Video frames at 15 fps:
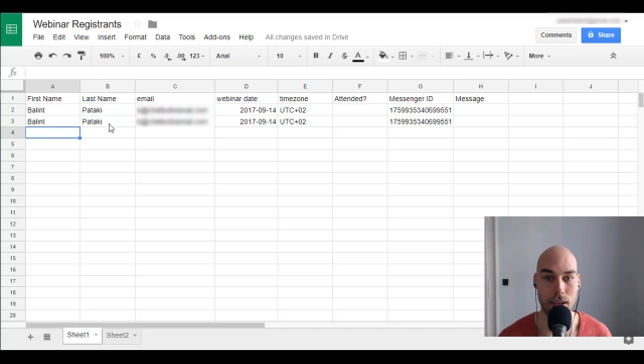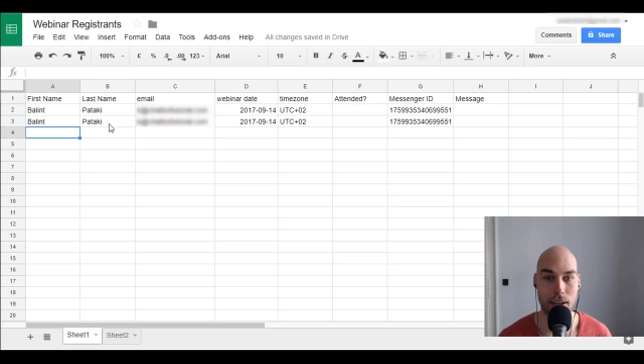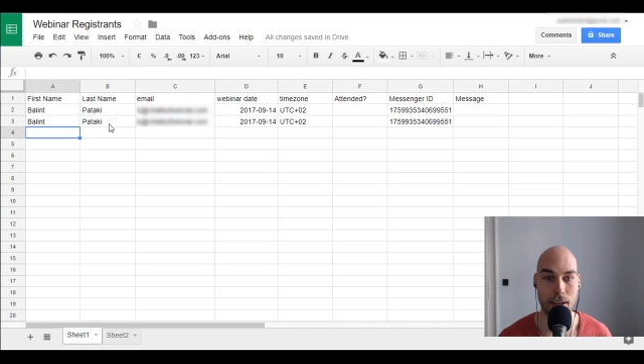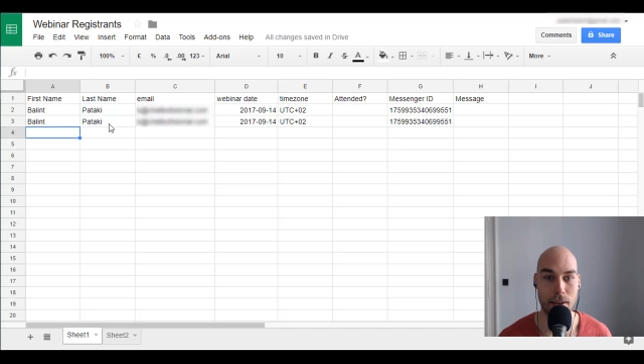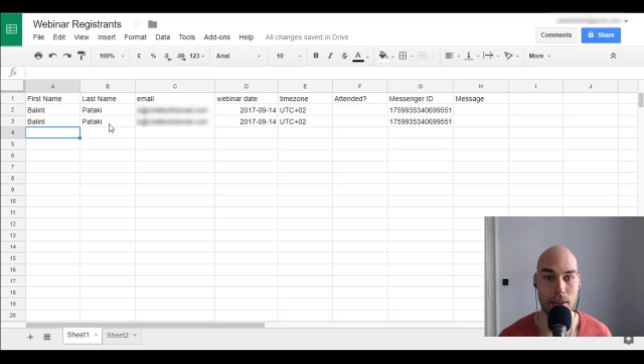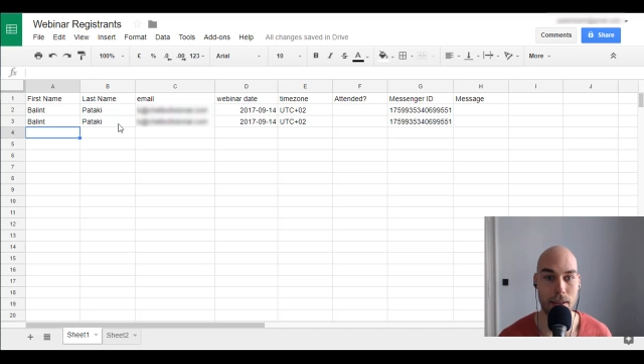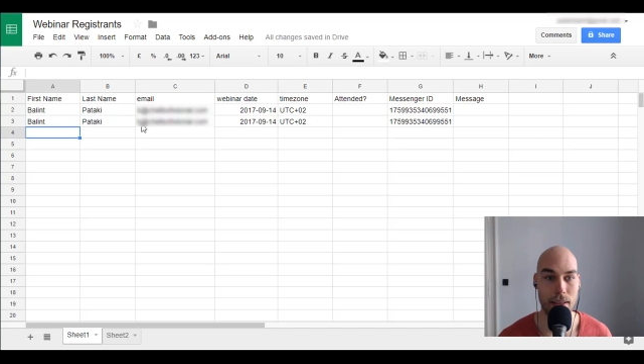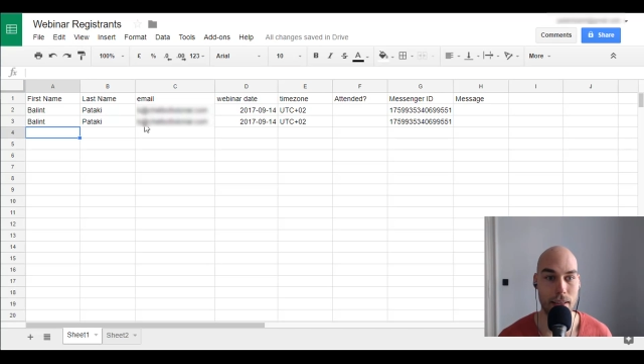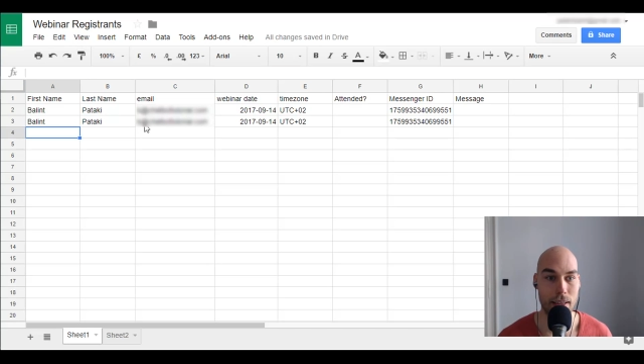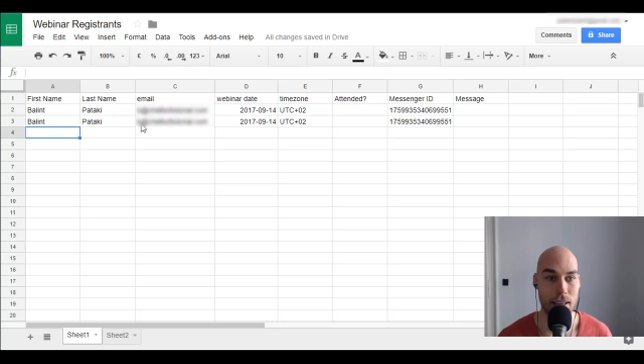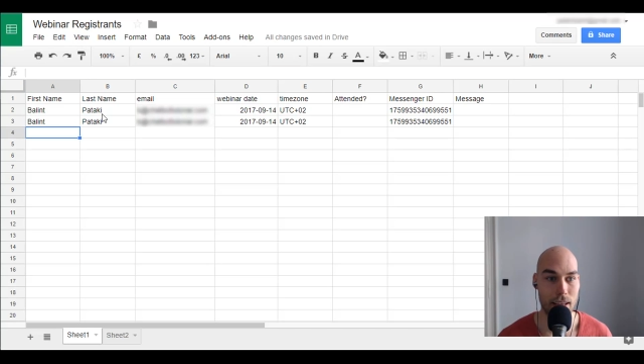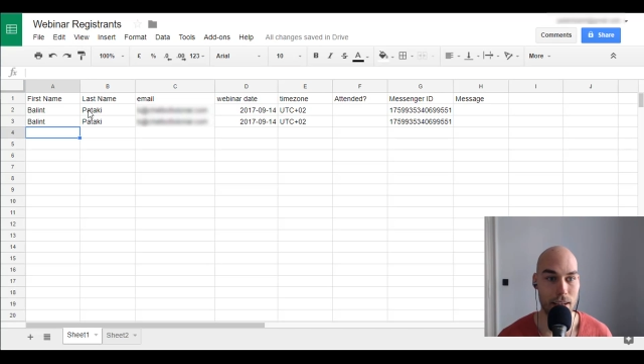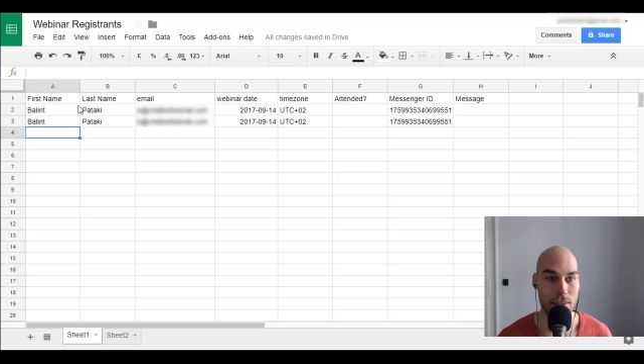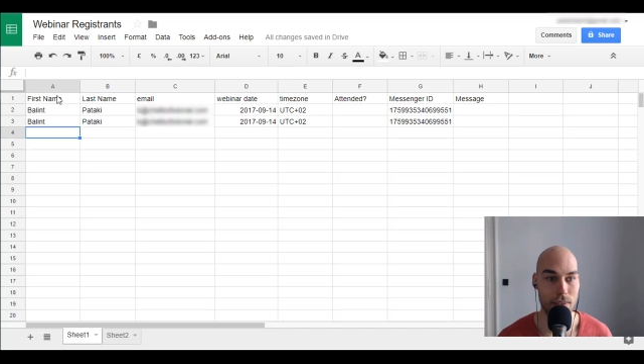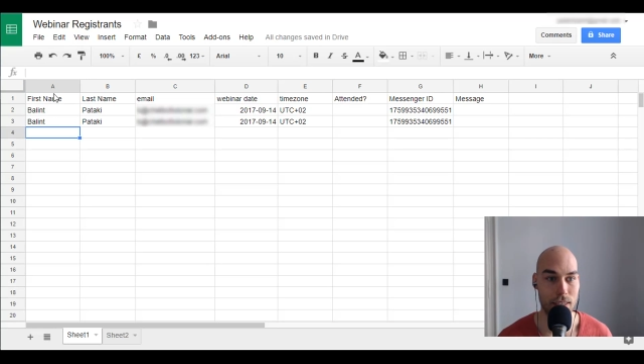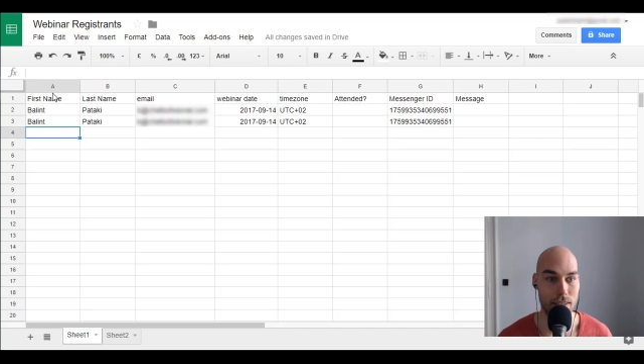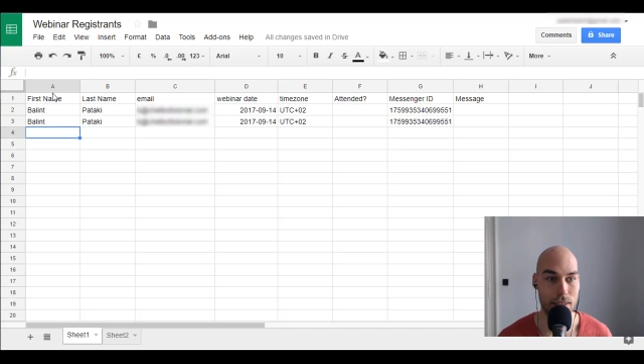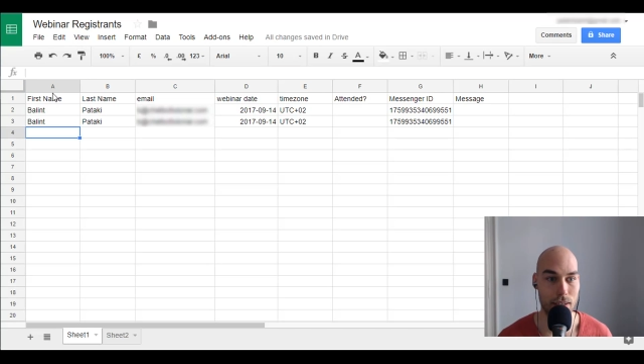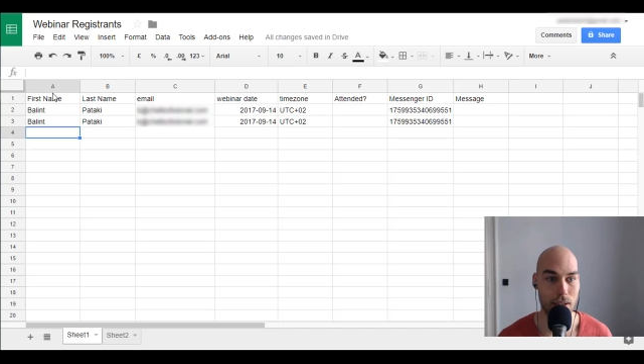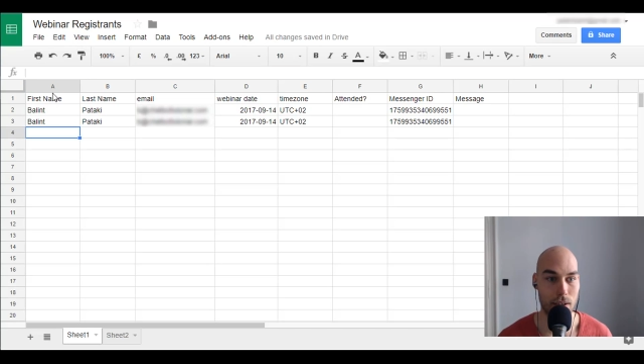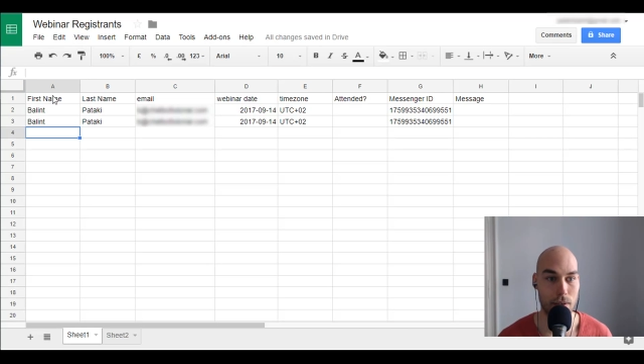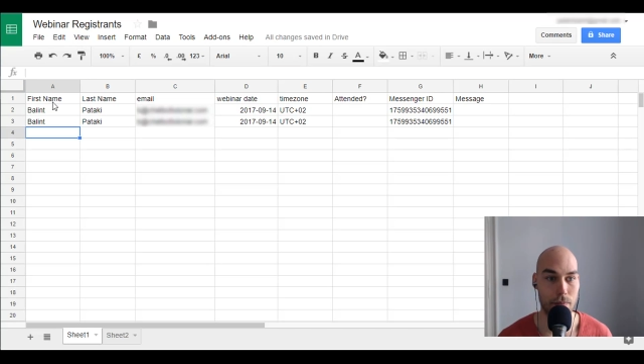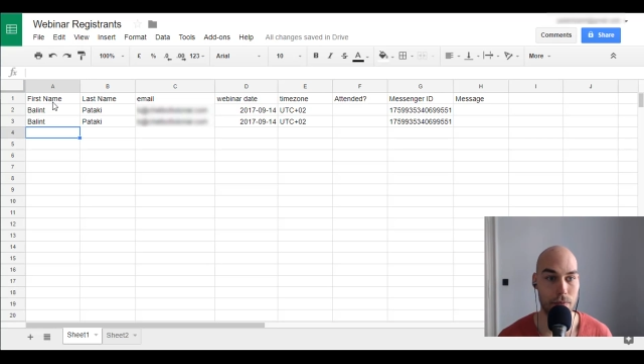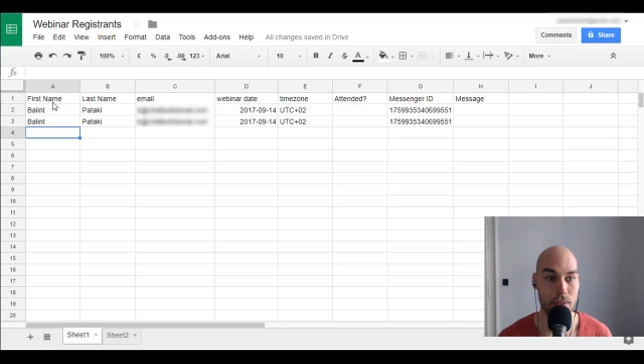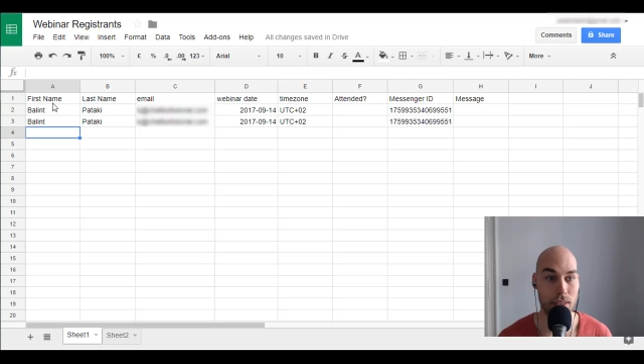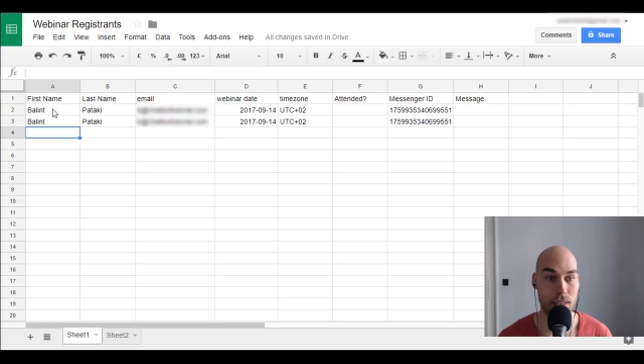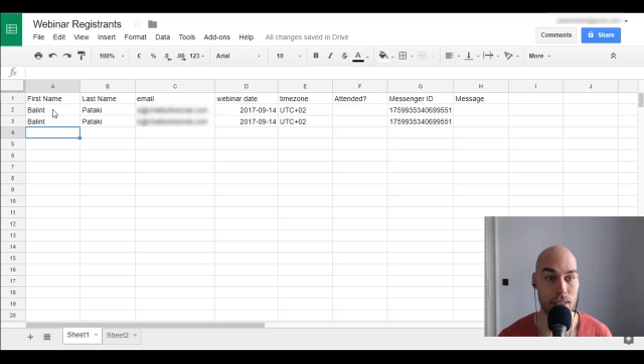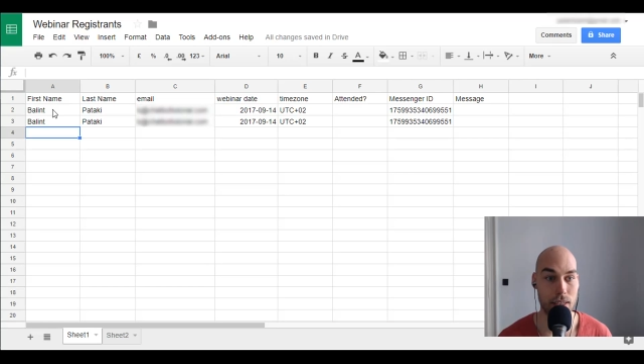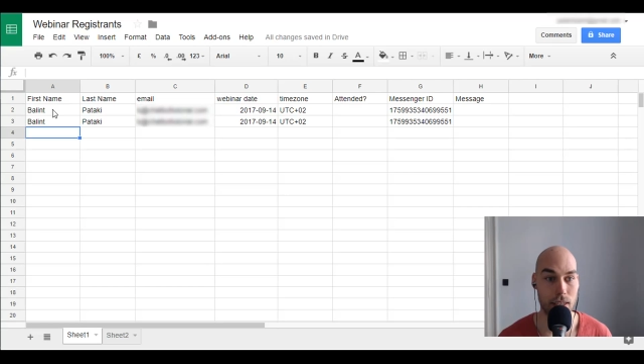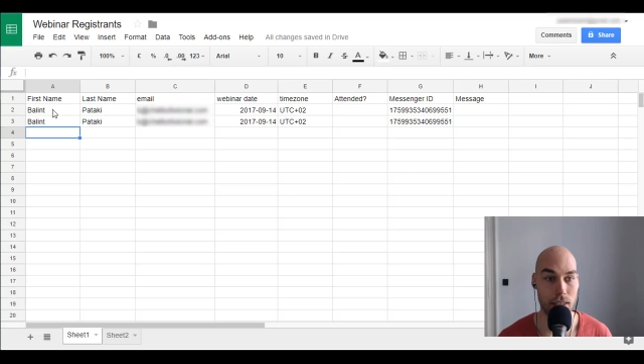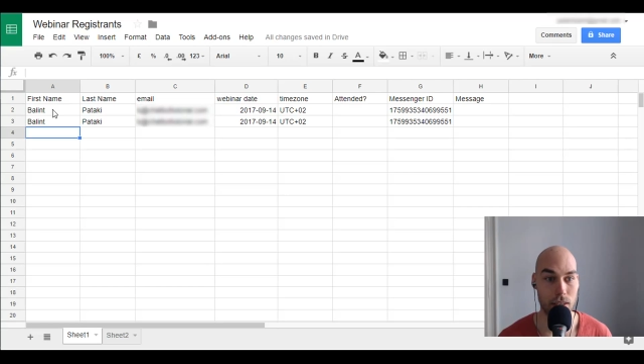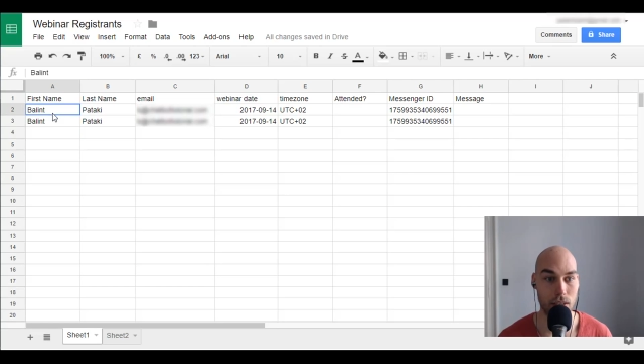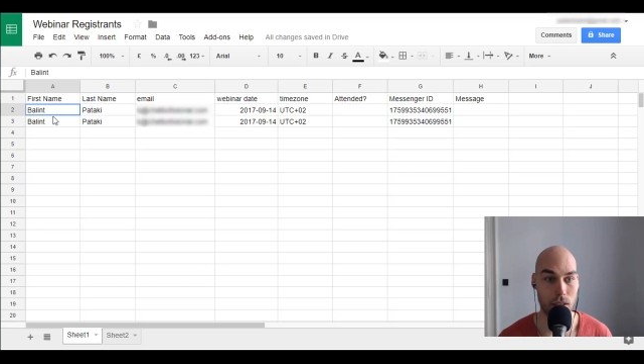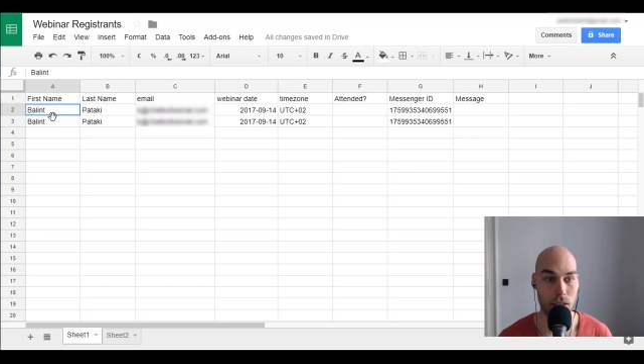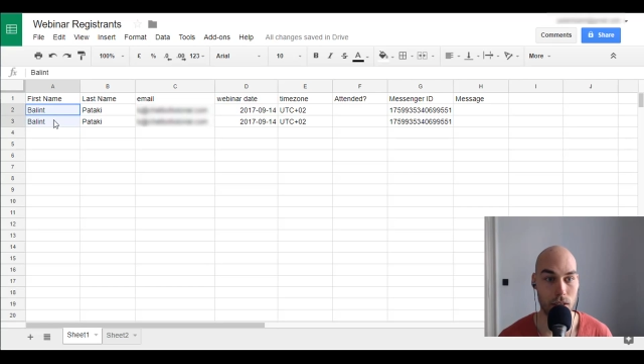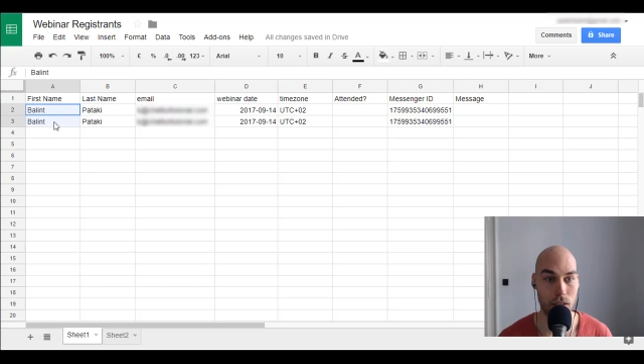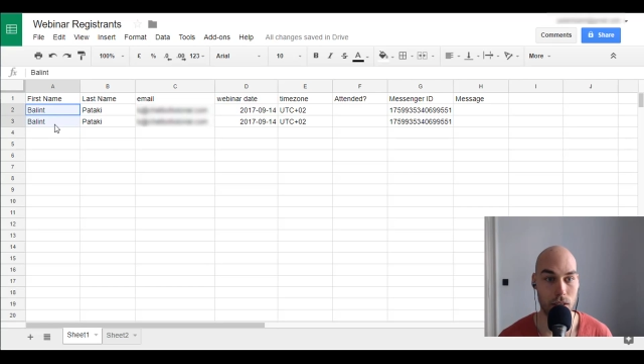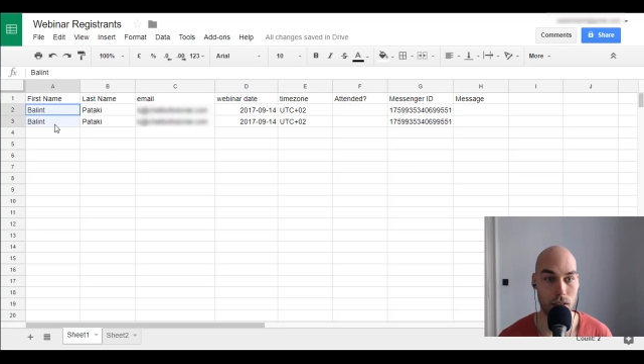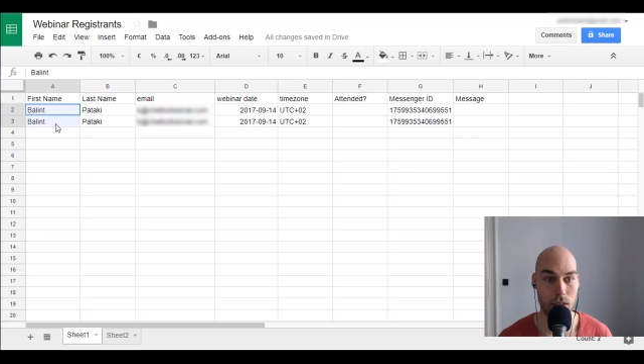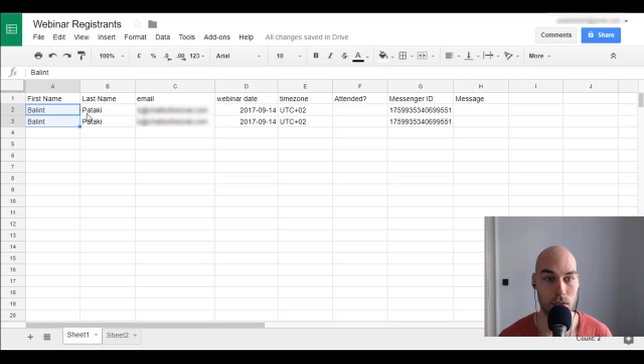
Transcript: Uh, anyways, um, these data,